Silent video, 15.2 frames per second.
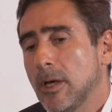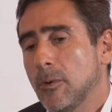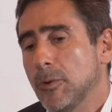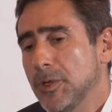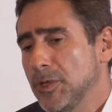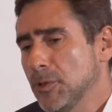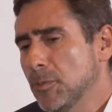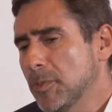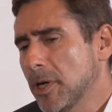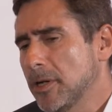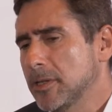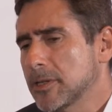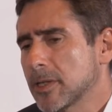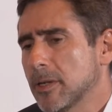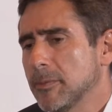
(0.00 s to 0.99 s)
with new
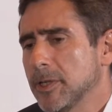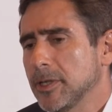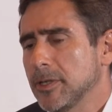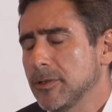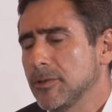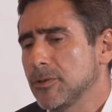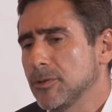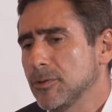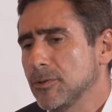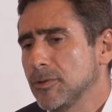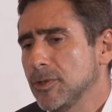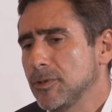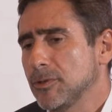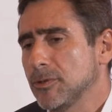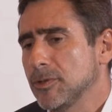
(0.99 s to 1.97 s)
players coming
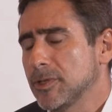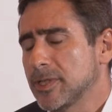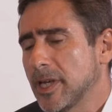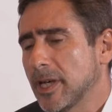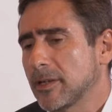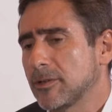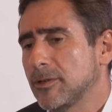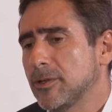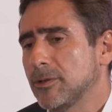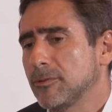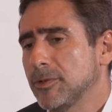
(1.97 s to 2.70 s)
into the sector,